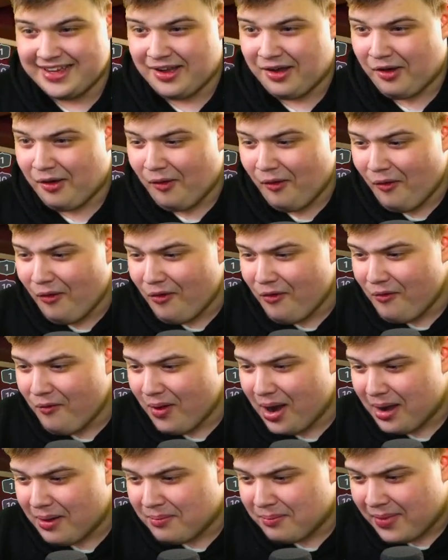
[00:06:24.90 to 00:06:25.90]
Oh
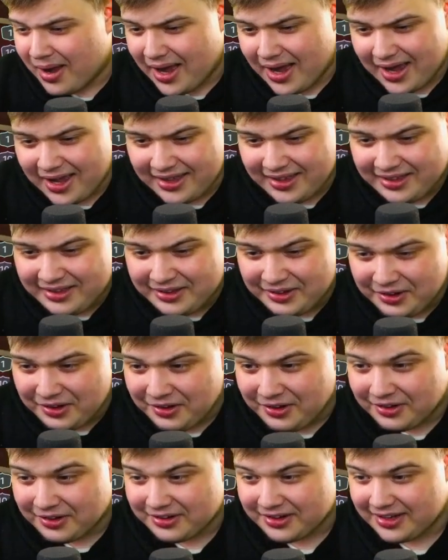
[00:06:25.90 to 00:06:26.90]
my
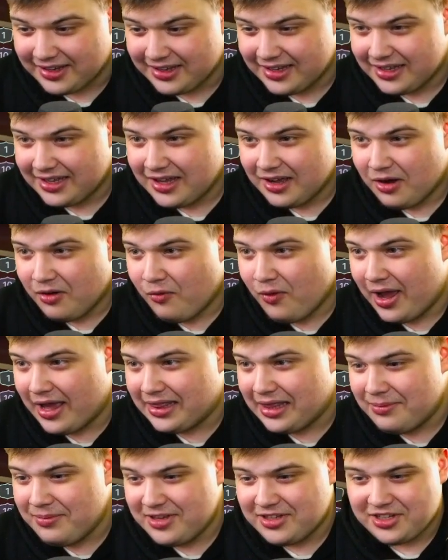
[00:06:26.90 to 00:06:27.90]
god! Wait,
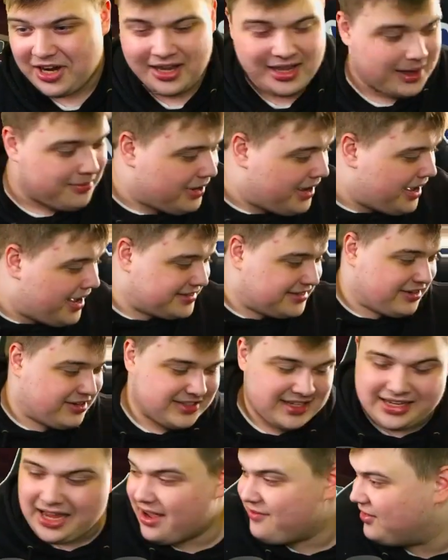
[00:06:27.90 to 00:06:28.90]
let me try and get my headset because I
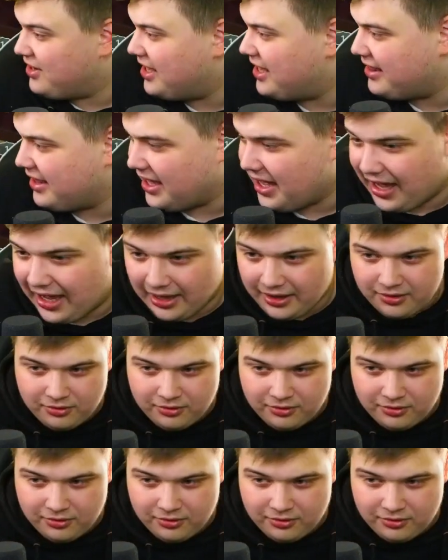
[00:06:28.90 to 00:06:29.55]
can't even hear the guy.